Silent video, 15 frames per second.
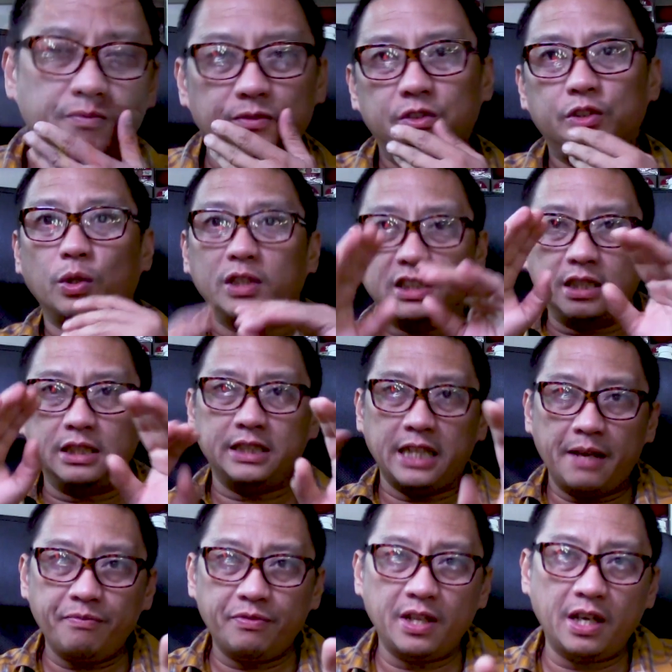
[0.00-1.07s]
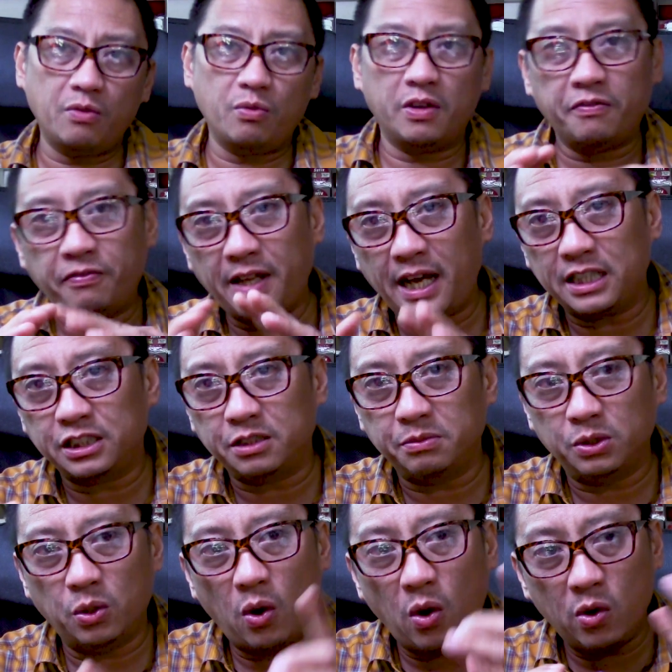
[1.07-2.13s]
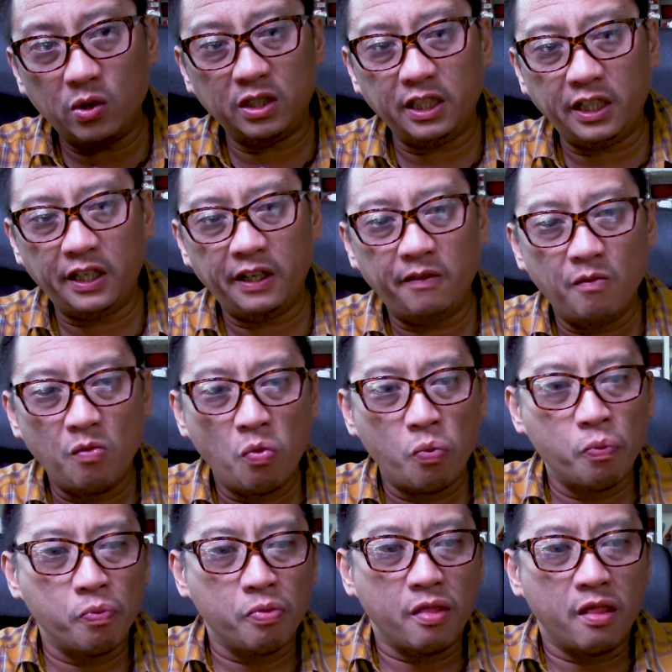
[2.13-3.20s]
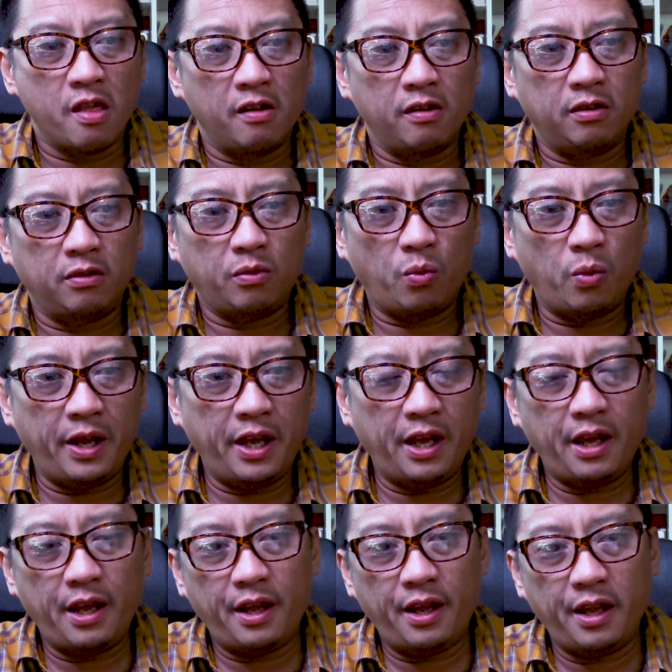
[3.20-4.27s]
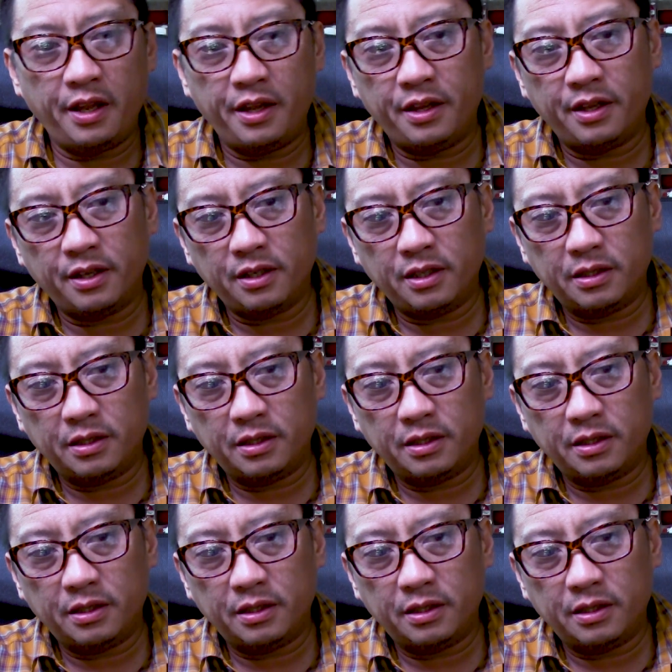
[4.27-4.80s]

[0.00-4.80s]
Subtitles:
So it's the same thing with flashable, only with